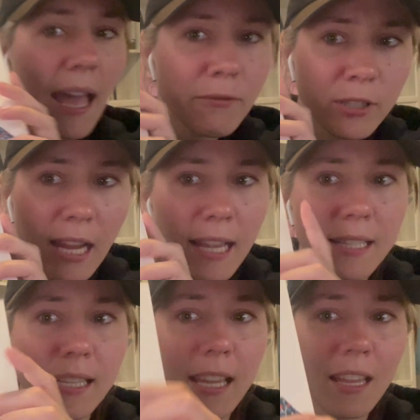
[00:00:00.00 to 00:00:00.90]

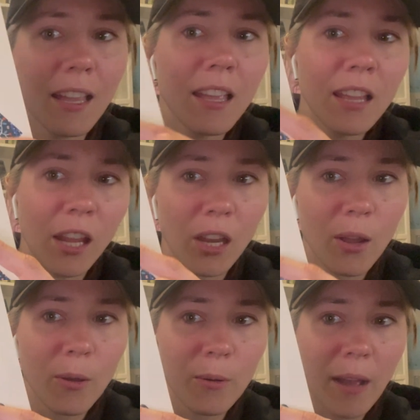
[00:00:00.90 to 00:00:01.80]
advertising, you
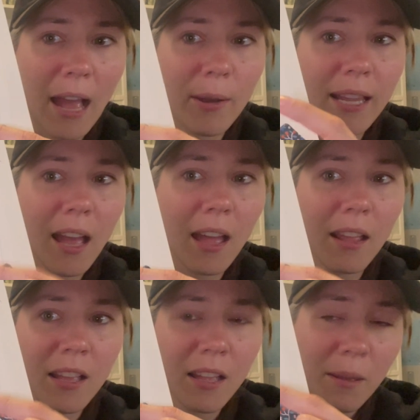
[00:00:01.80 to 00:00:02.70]
know, how I got
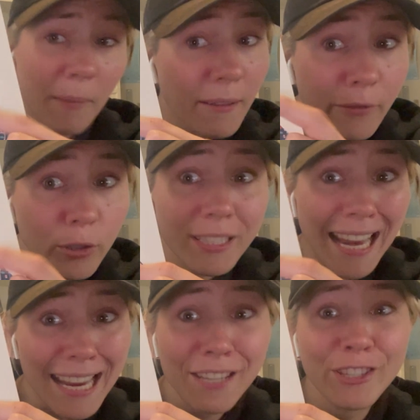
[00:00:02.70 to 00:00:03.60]
my first
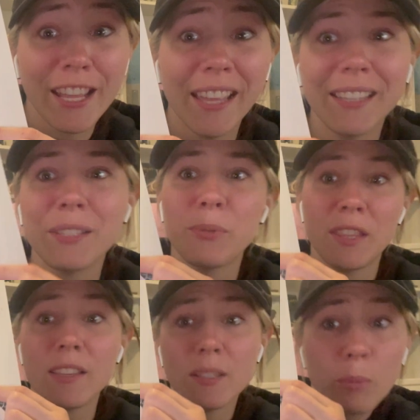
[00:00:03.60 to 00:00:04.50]
agent
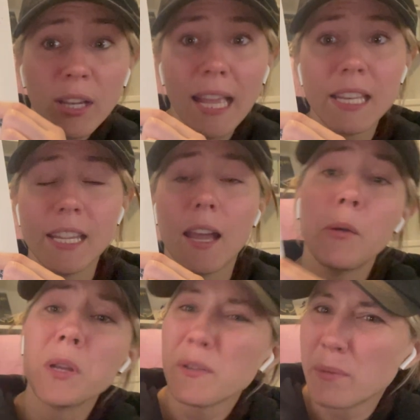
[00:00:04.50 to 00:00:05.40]
with this book idea. I
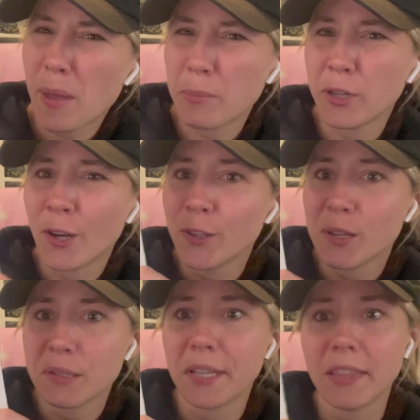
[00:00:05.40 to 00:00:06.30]
want to remember all
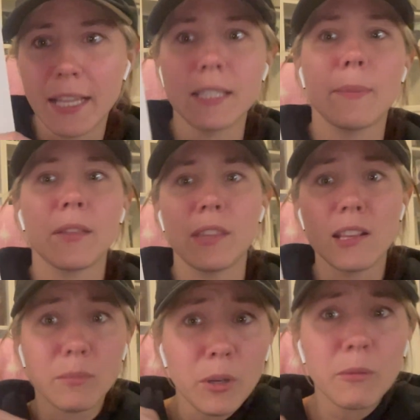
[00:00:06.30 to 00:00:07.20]
those good things about
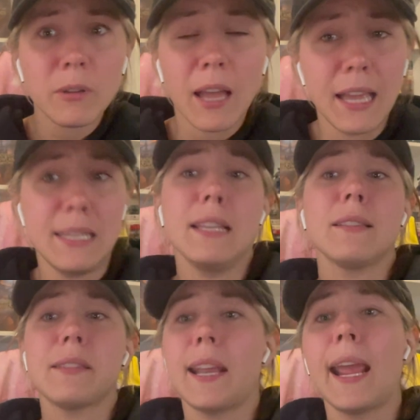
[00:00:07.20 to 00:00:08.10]
these book
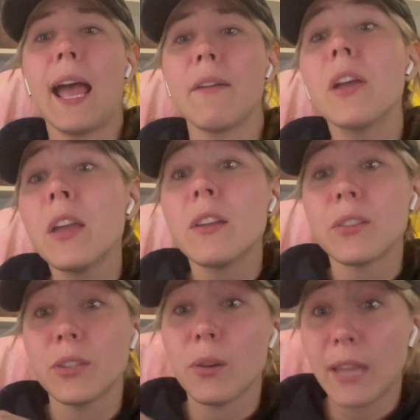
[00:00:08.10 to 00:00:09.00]
ideas that I have.
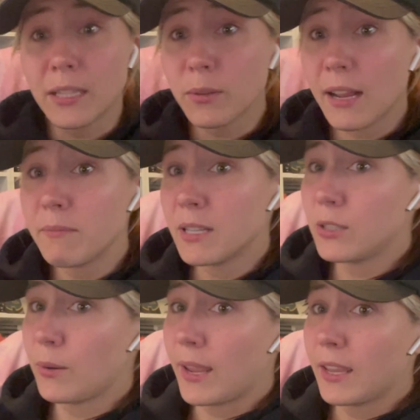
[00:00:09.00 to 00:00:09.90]
So that's what I've been
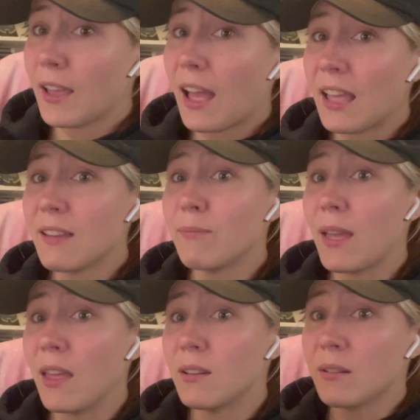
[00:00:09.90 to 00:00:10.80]
doing. I have
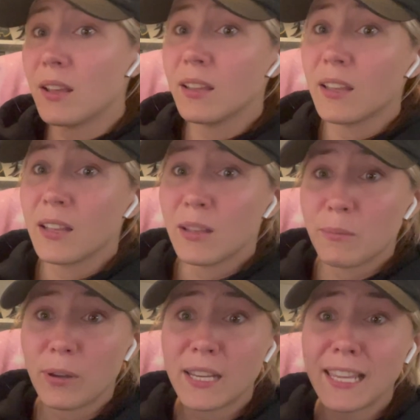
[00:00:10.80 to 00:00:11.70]
been
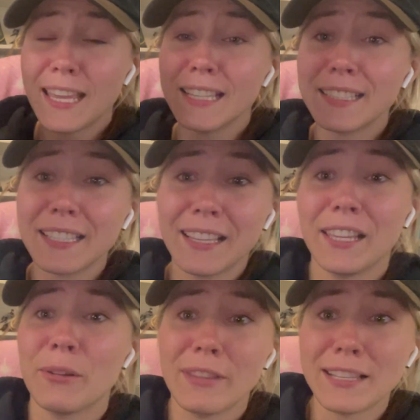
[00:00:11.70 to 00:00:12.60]
putting it,
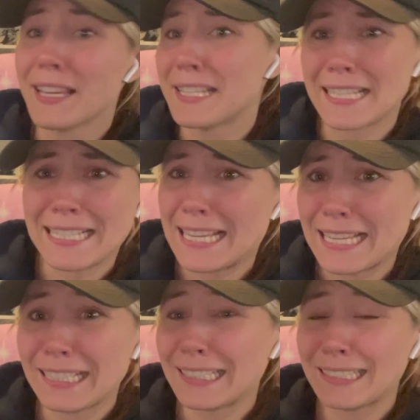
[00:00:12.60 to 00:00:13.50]
you know, this I did in
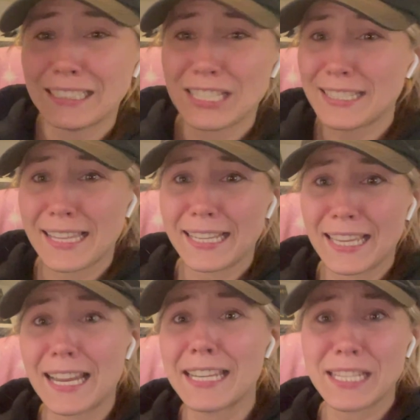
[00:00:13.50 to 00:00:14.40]
ink, just like
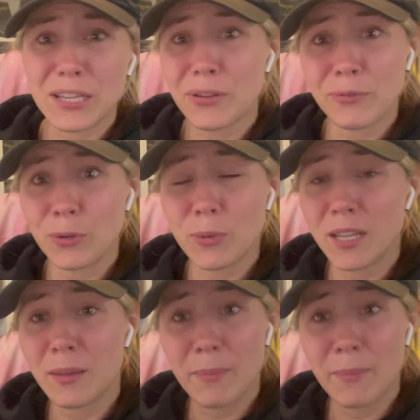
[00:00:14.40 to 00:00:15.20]
an idea for one of the